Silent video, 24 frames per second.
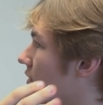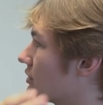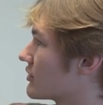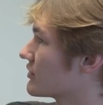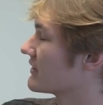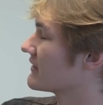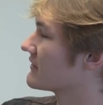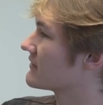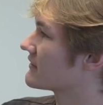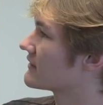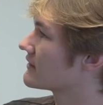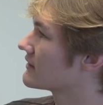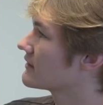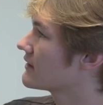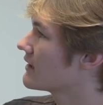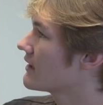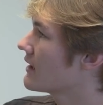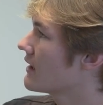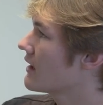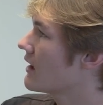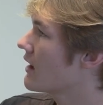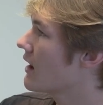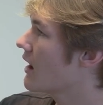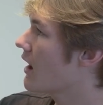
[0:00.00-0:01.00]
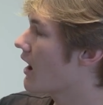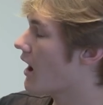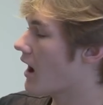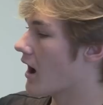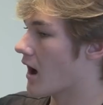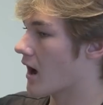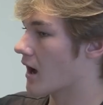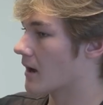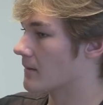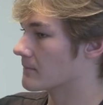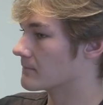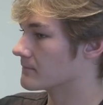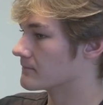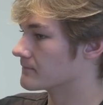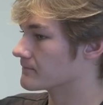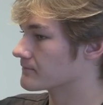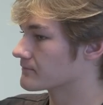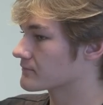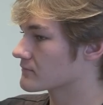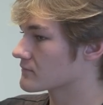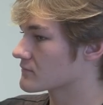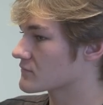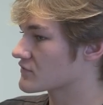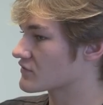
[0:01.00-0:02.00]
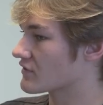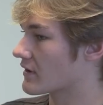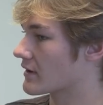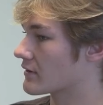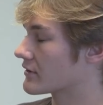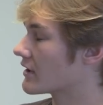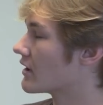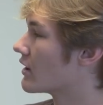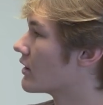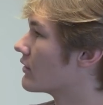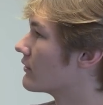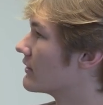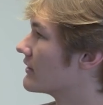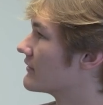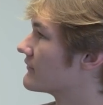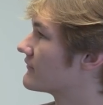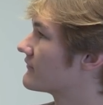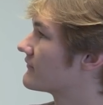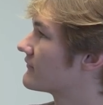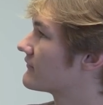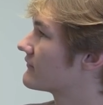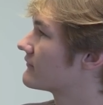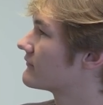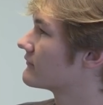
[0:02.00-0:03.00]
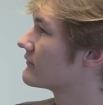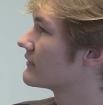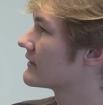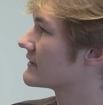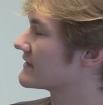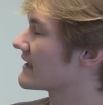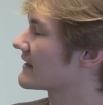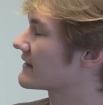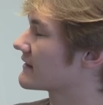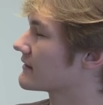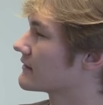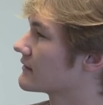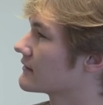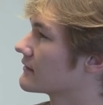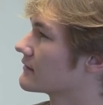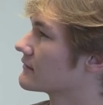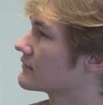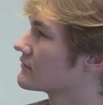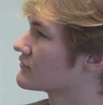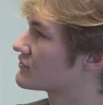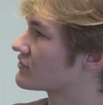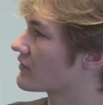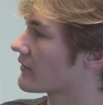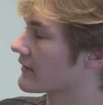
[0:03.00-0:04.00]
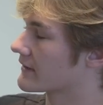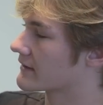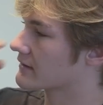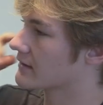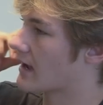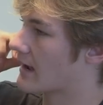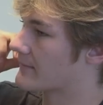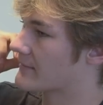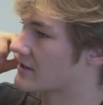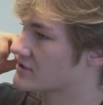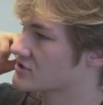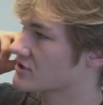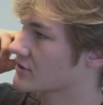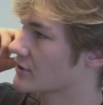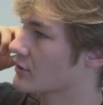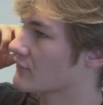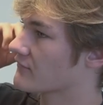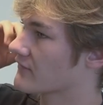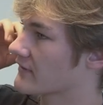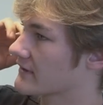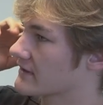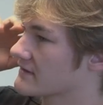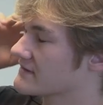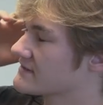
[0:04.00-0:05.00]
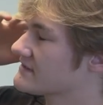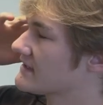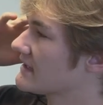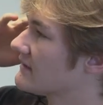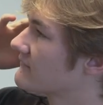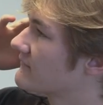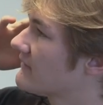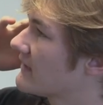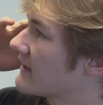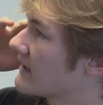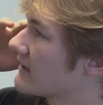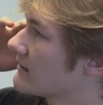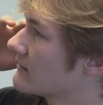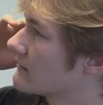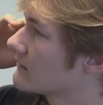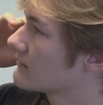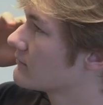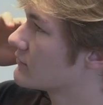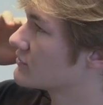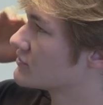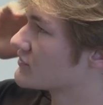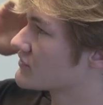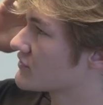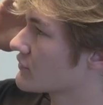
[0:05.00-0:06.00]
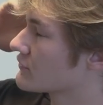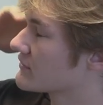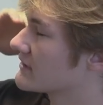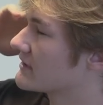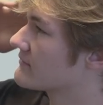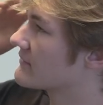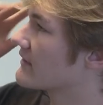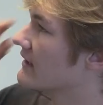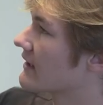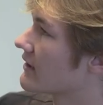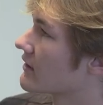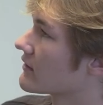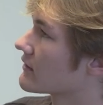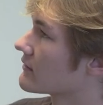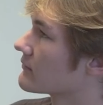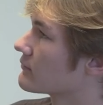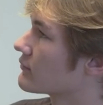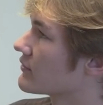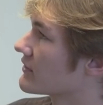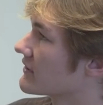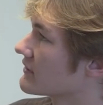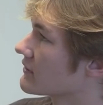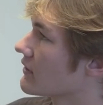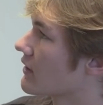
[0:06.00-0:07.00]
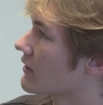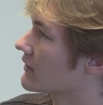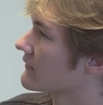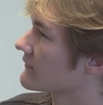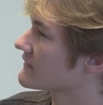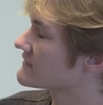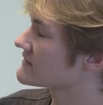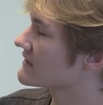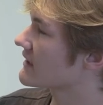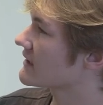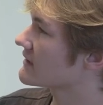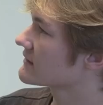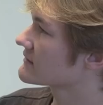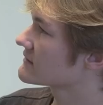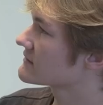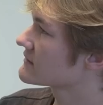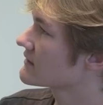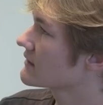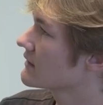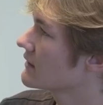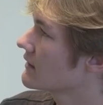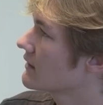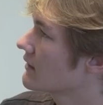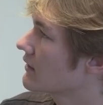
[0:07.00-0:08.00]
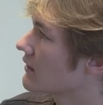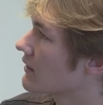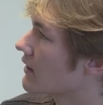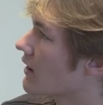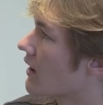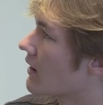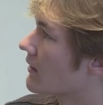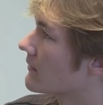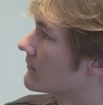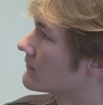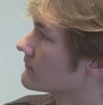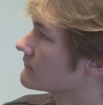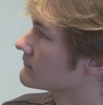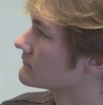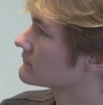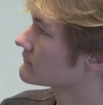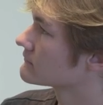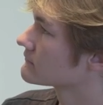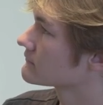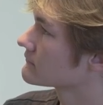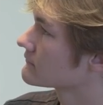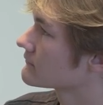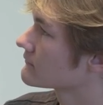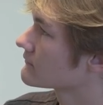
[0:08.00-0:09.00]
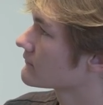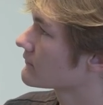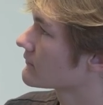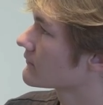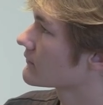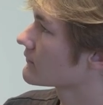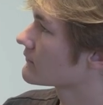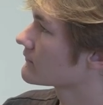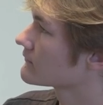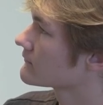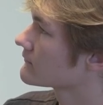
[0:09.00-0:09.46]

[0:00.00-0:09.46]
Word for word: underneath it. Okay. Um, so I don't know if exactly. So like I'm not trying to go for like a skin fade, but just like keep the hair pretty long on the sides. Um, okay, it's